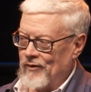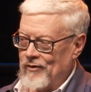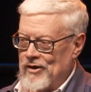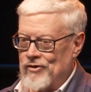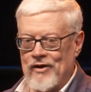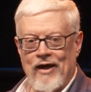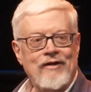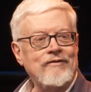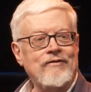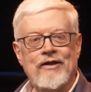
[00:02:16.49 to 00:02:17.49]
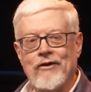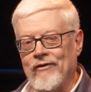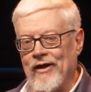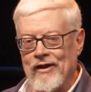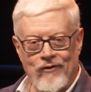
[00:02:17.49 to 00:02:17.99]
He's not
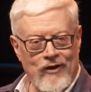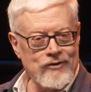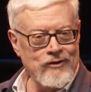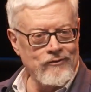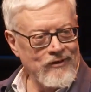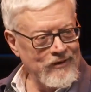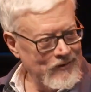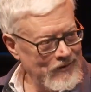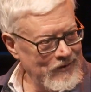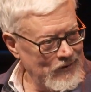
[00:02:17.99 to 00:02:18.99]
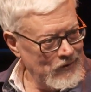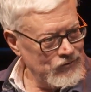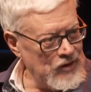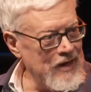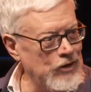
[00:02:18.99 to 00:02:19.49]
necessarily going to
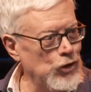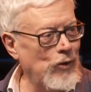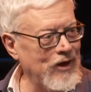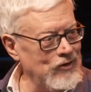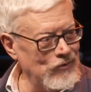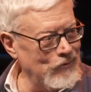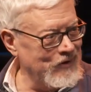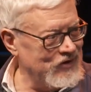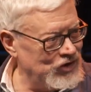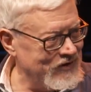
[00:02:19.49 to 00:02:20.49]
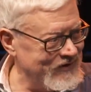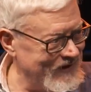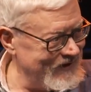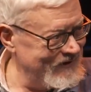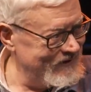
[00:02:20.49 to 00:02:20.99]
take you on your
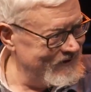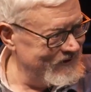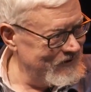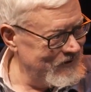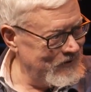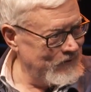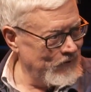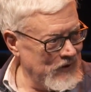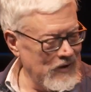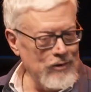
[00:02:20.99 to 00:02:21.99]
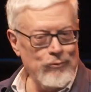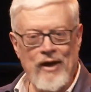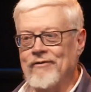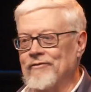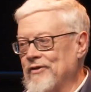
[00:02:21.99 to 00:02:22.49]
agenda. He
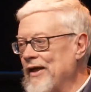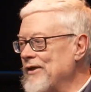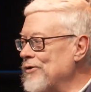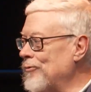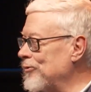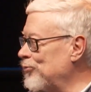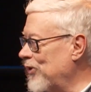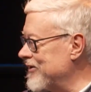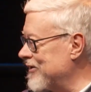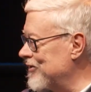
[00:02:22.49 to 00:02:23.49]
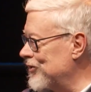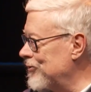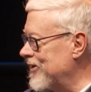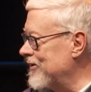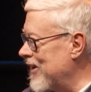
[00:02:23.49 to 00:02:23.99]
might take you in places you
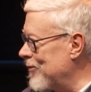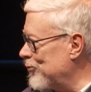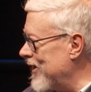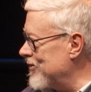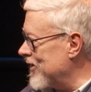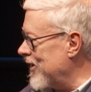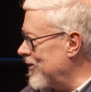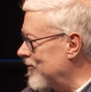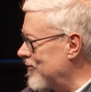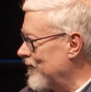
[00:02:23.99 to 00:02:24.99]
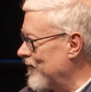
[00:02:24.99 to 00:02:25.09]
did not plan to go.